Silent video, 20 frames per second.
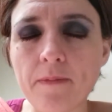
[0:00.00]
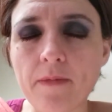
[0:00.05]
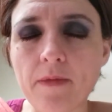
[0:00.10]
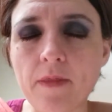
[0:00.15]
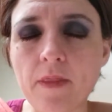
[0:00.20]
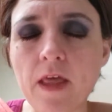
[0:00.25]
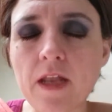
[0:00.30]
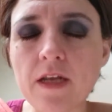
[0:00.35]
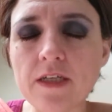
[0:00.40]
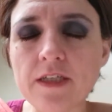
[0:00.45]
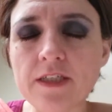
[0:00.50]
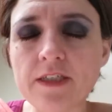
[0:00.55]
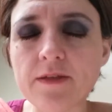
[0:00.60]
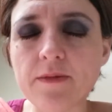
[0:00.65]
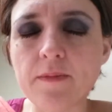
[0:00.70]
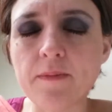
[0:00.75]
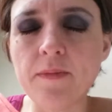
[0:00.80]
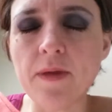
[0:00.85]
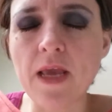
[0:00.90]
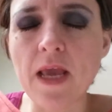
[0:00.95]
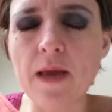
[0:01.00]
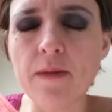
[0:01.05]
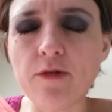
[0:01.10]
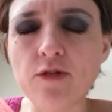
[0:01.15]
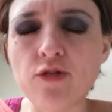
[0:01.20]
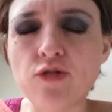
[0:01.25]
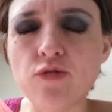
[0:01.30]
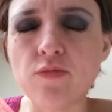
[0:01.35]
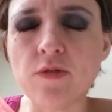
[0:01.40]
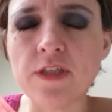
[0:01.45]
Let us be able
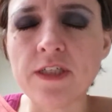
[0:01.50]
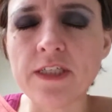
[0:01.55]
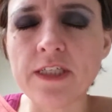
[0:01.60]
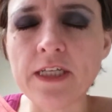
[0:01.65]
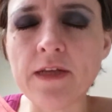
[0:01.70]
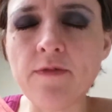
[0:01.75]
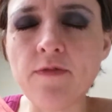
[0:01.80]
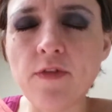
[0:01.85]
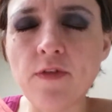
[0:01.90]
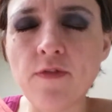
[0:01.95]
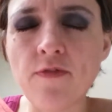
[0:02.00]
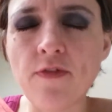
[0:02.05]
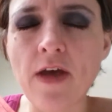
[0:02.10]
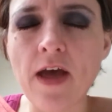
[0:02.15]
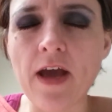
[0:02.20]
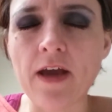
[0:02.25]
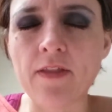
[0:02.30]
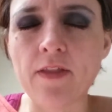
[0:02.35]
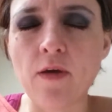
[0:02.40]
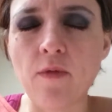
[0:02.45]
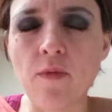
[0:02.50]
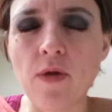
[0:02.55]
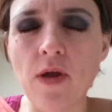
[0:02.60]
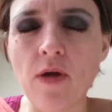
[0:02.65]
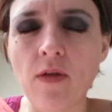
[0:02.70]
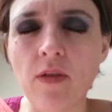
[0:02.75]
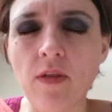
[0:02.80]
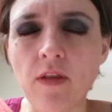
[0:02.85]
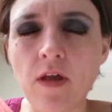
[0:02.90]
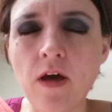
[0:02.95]
to receive the fact that we
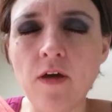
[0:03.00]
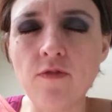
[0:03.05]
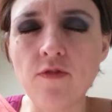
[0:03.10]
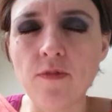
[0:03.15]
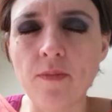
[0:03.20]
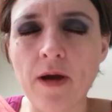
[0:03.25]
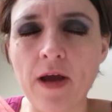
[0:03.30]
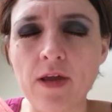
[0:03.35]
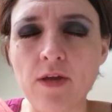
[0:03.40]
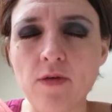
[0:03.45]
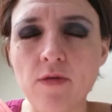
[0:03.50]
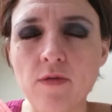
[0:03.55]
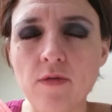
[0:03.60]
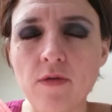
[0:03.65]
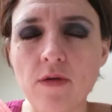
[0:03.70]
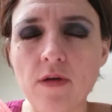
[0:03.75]
are loved by you,